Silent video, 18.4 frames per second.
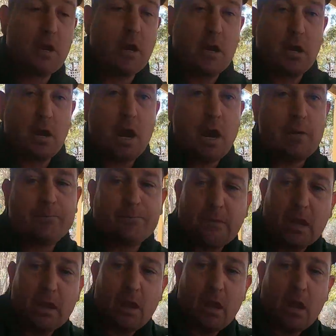Alright,
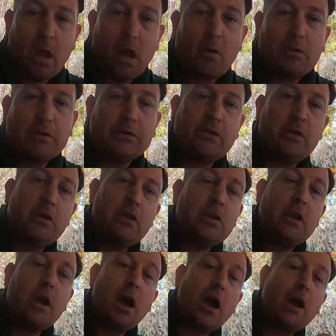I want to see
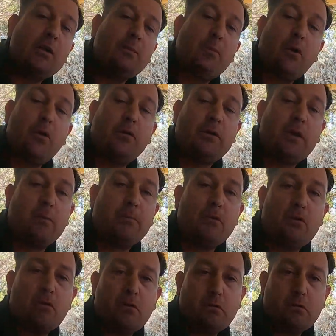you guys post
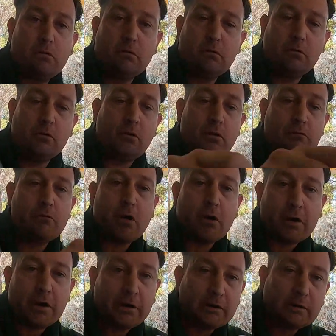up your
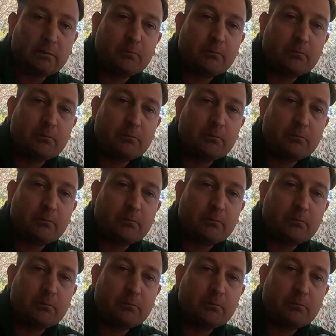rockets,